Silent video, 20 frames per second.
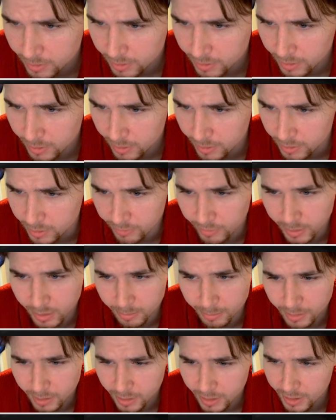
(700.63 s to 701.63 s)
and
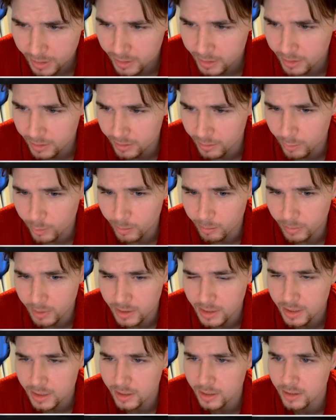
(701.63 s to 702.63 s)
develop the knight, then queen
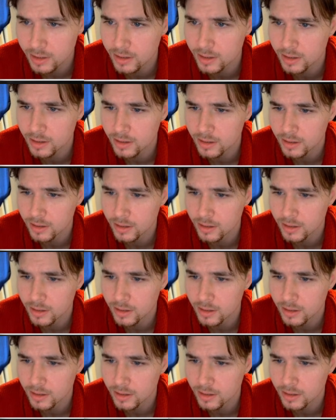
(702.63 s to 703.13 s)
b6.